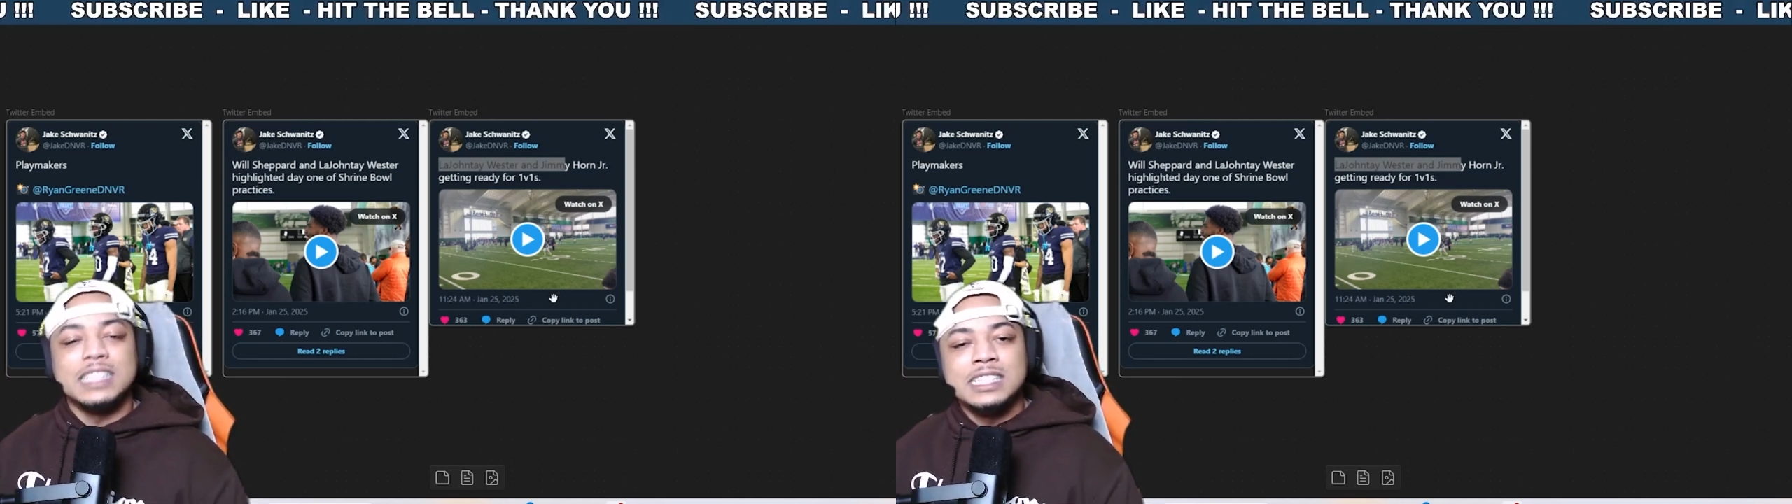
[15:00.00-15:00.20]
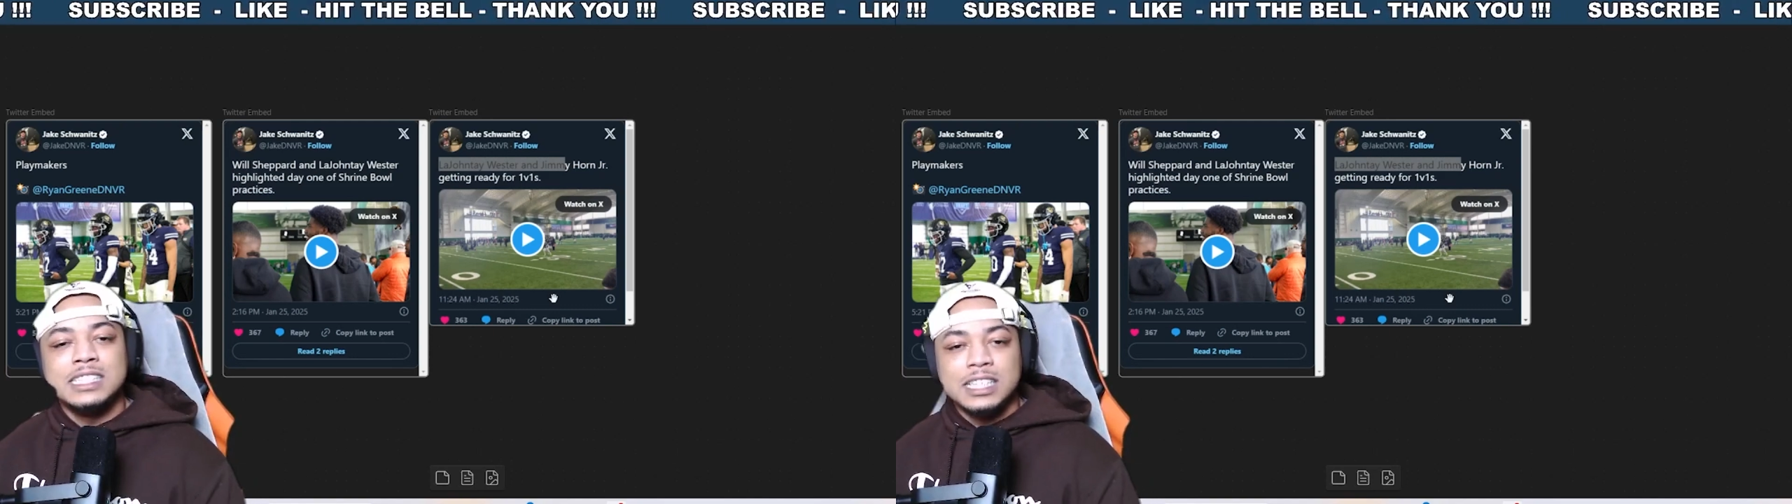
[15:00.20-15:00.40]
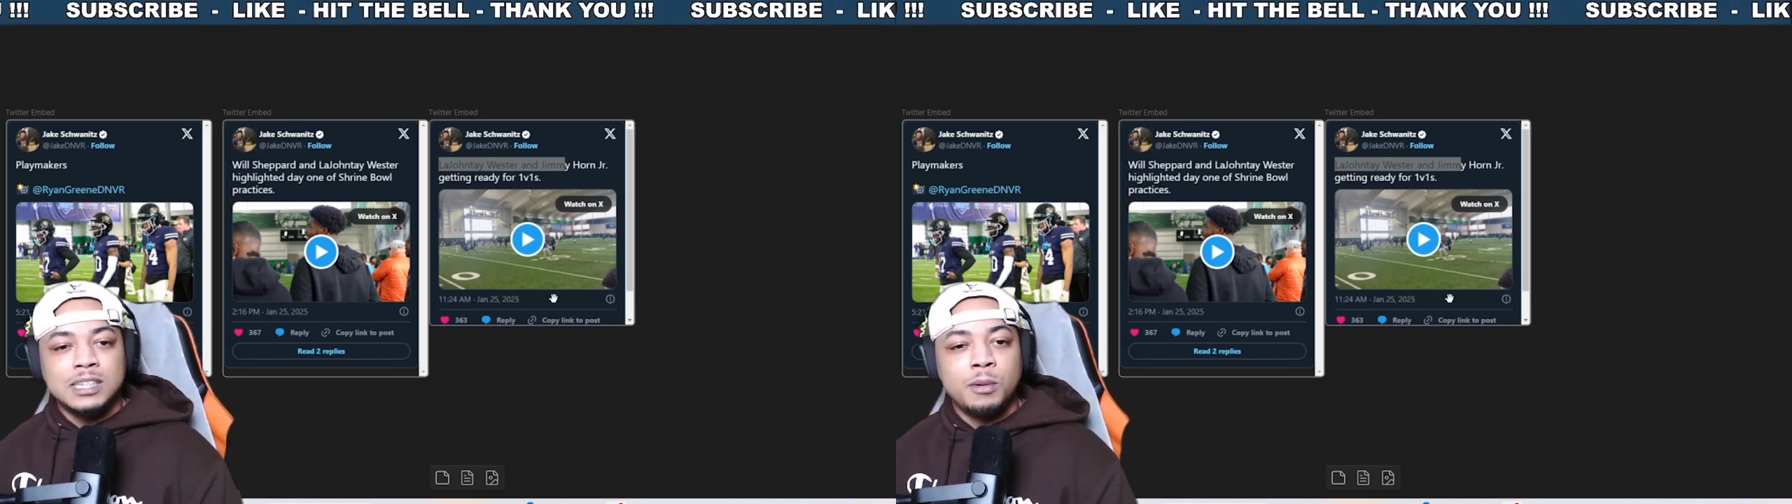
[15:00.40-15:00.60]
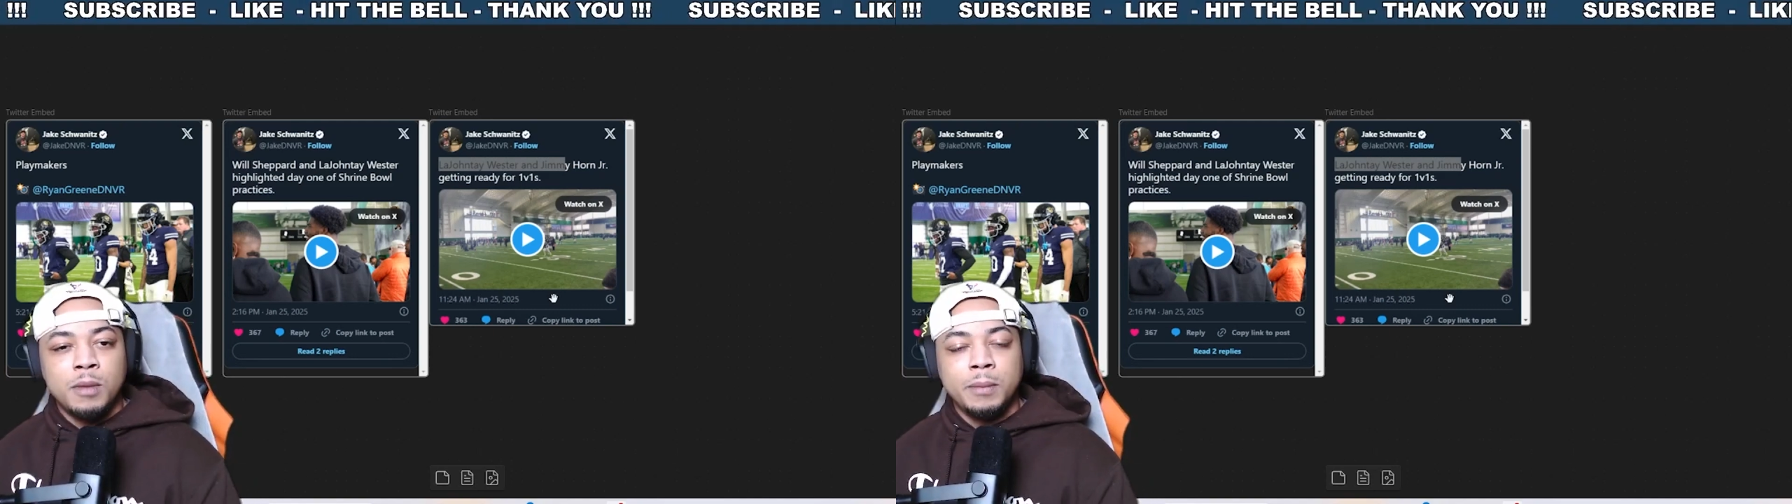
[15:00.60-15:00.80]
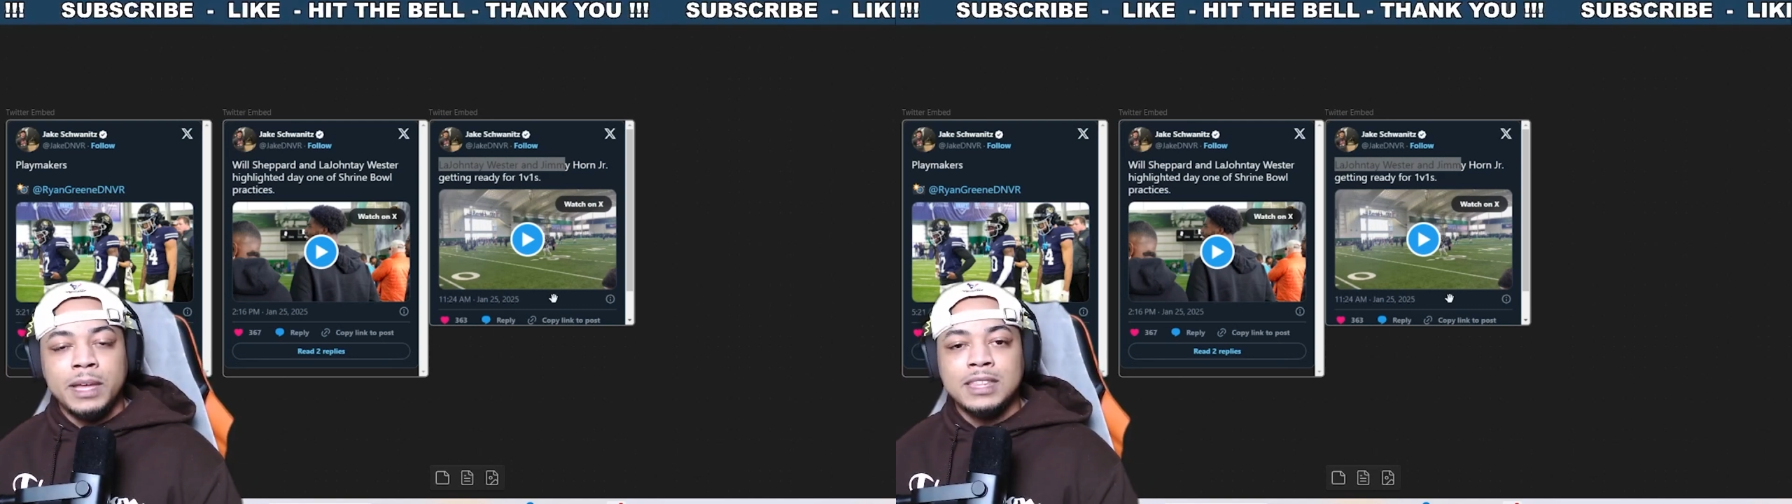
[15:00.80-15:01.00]
easy to sum him
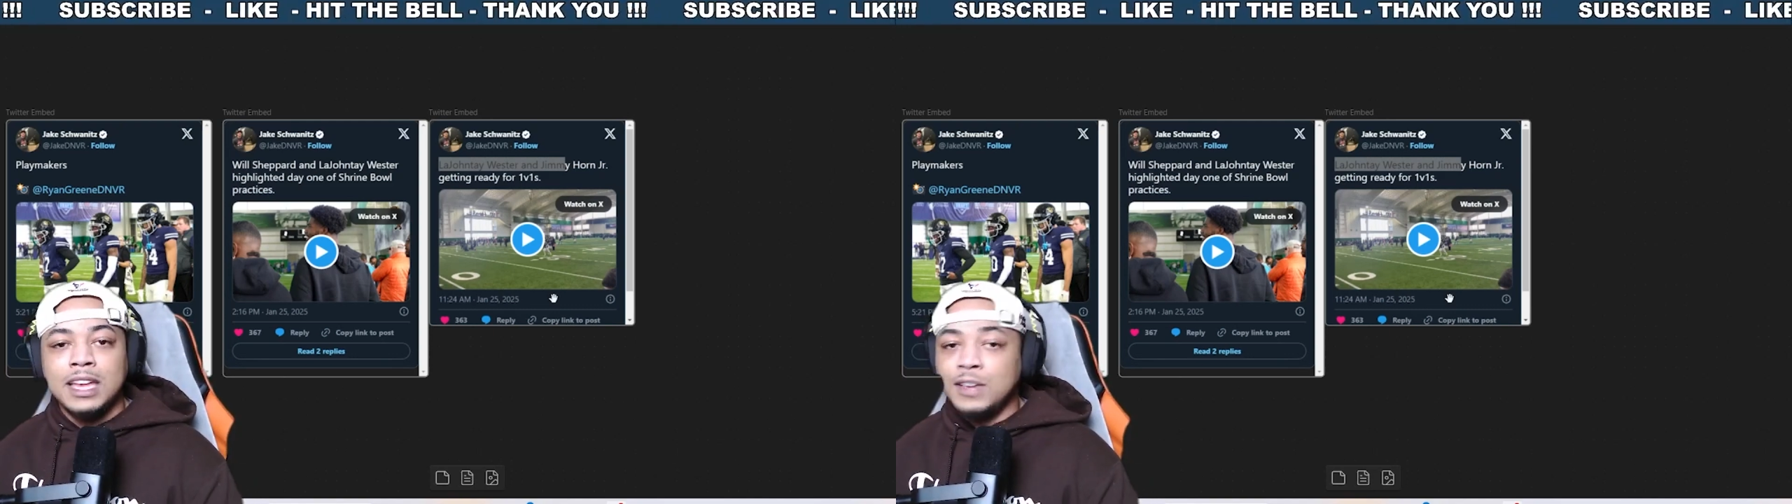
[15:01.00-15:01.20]
up like that,